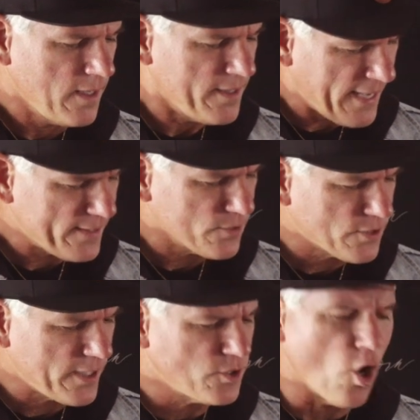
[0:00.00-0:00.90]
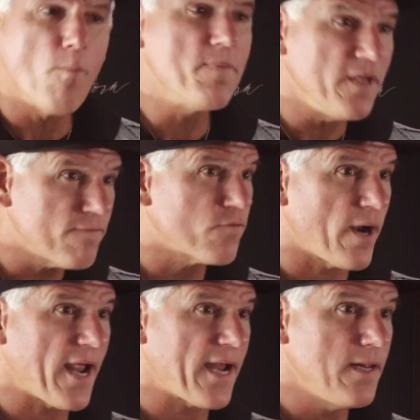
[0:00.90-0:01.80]
The angel said, "Don't be
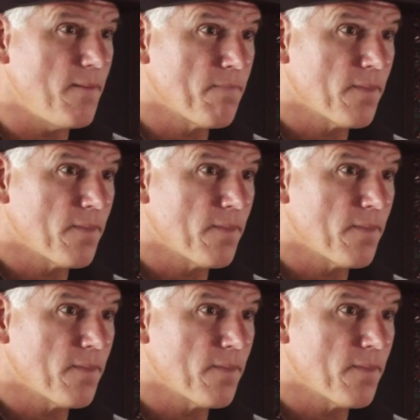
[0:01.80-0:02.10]
afraid.